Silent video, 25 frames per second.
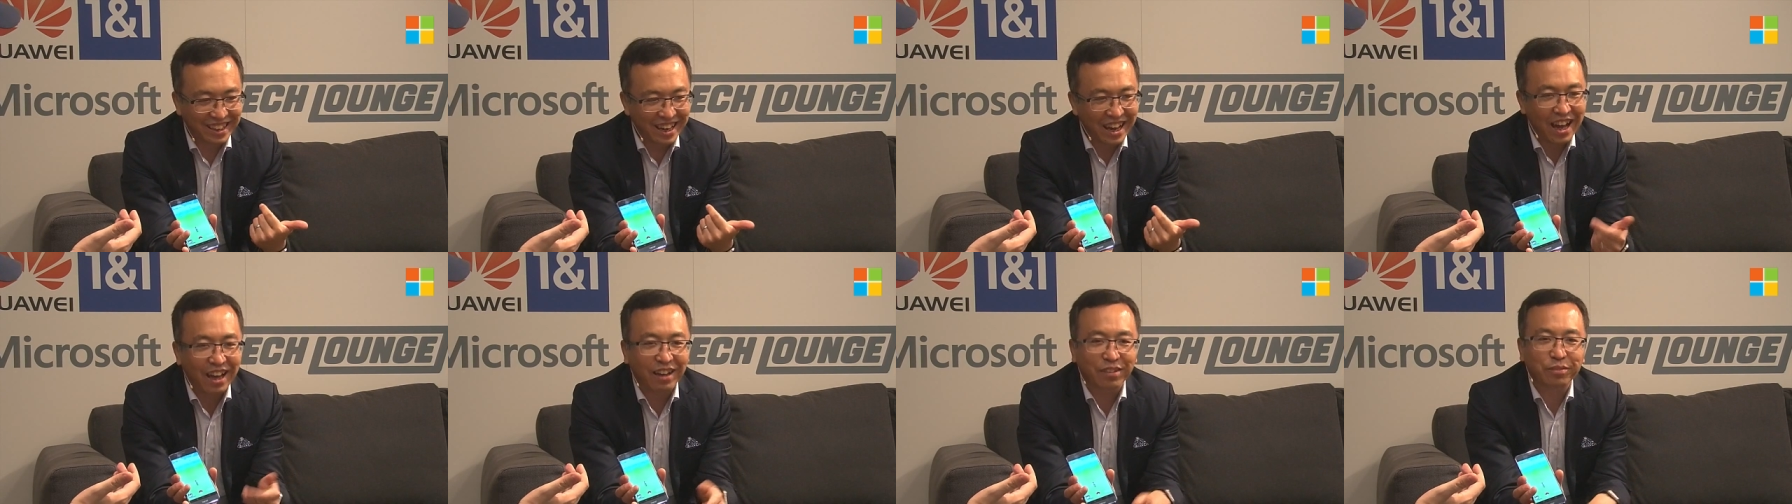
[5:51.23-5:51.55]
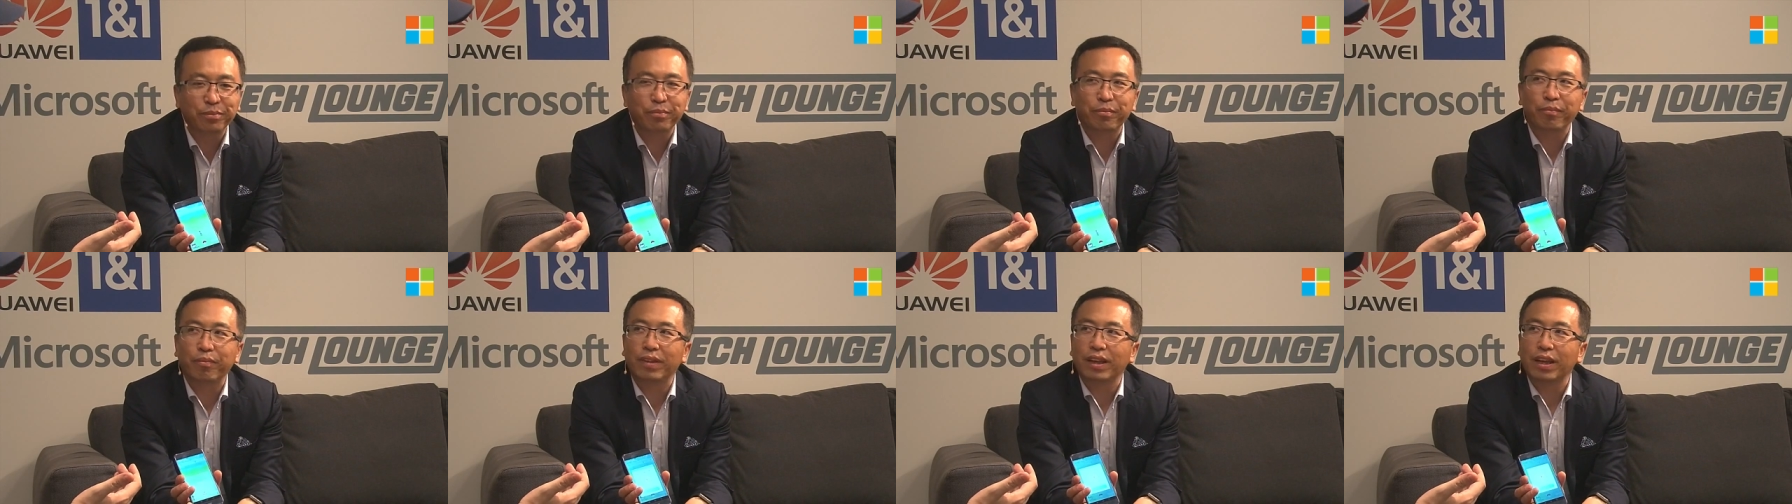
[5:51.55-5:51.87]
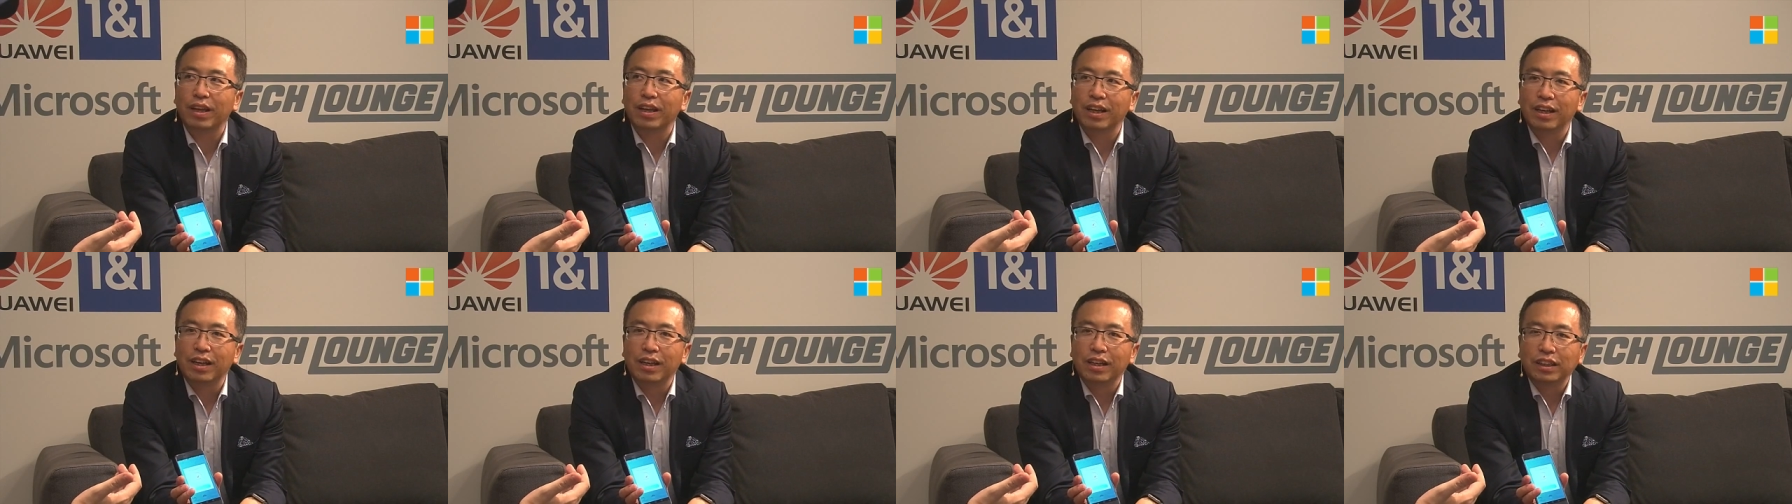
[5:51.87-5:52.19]

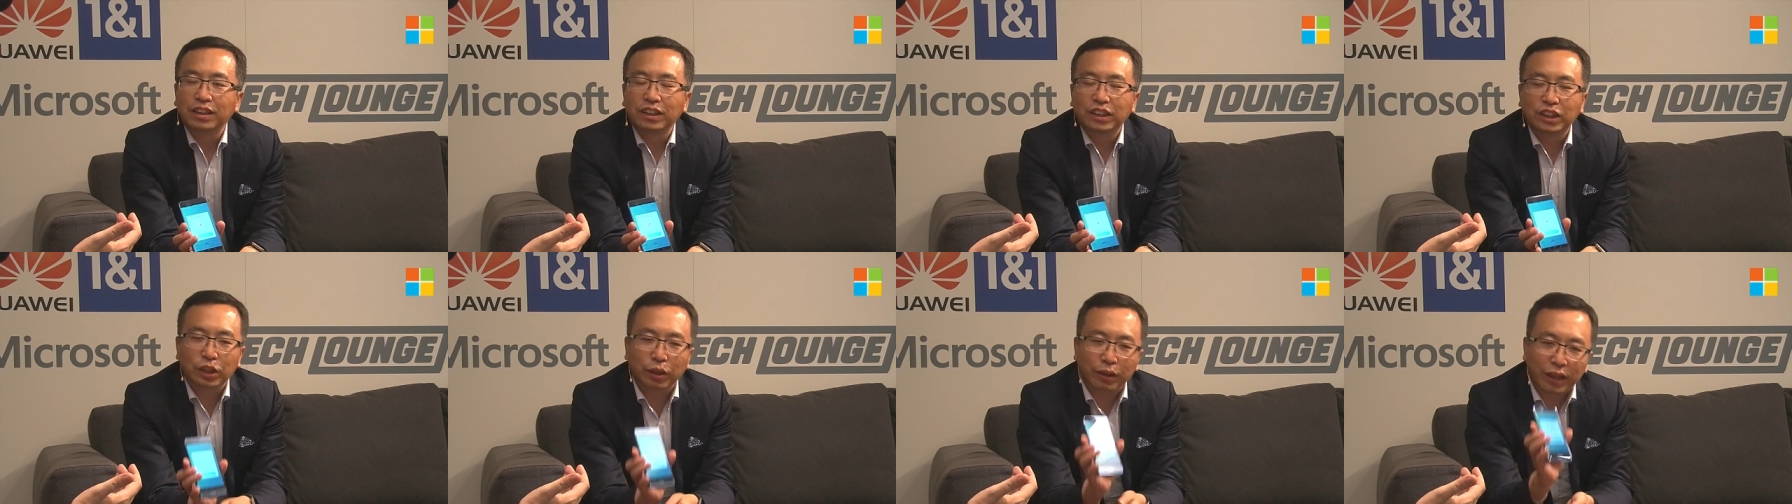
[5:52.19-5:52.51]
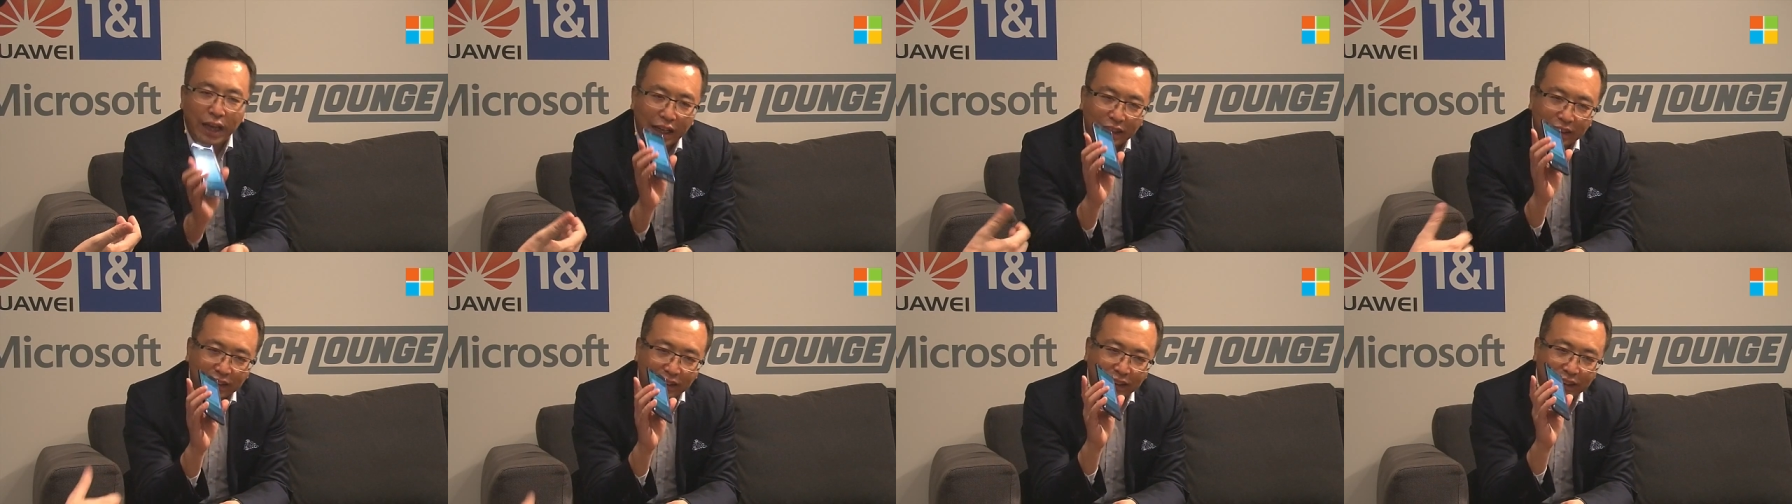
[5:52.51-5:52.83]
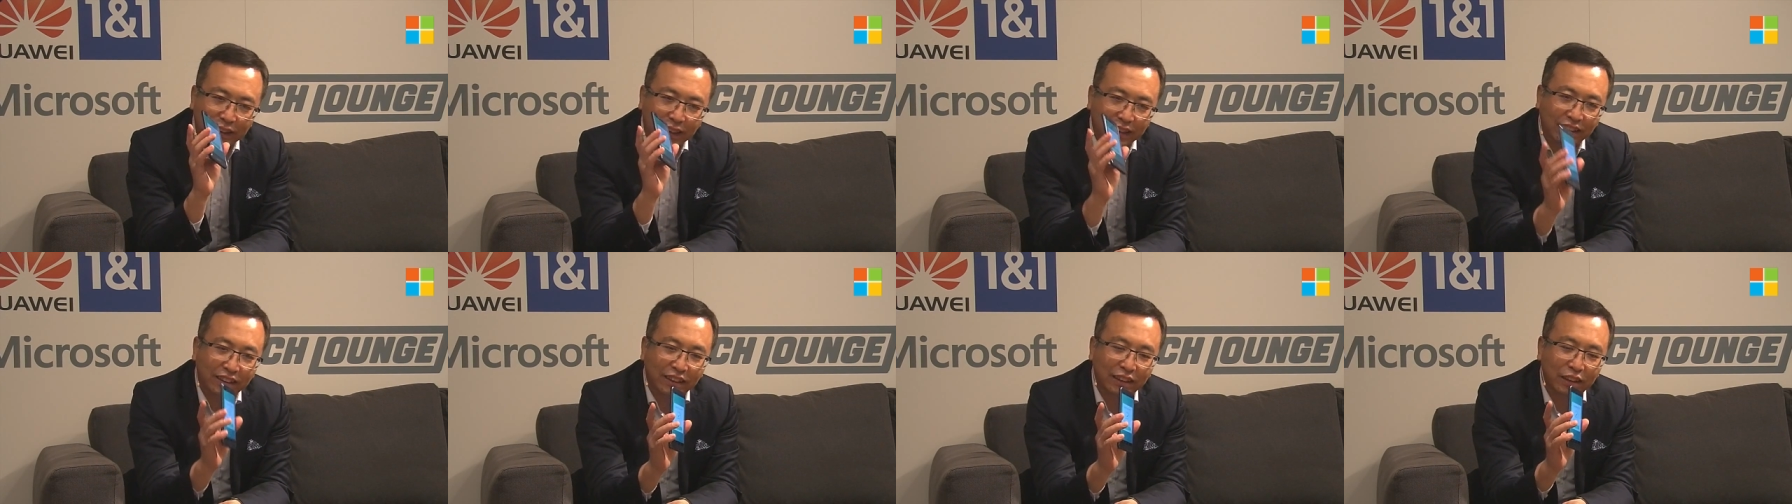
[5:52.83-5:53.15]
yeah. So that
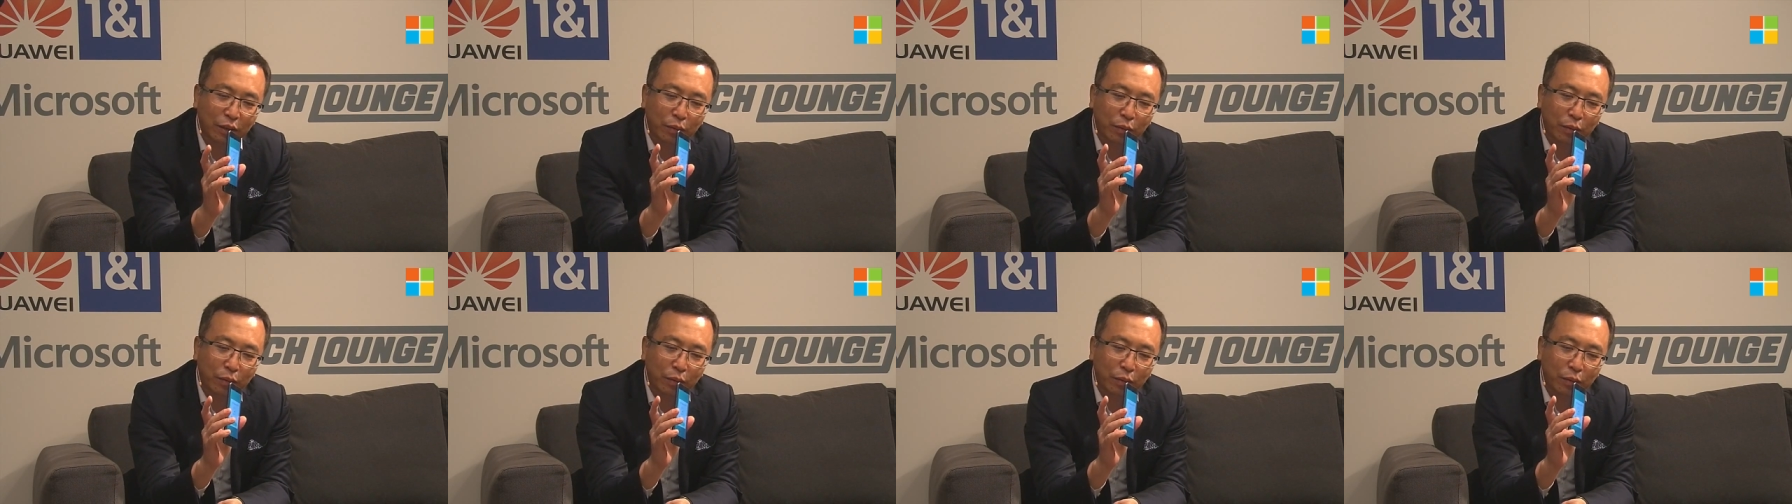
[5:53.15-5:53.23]
just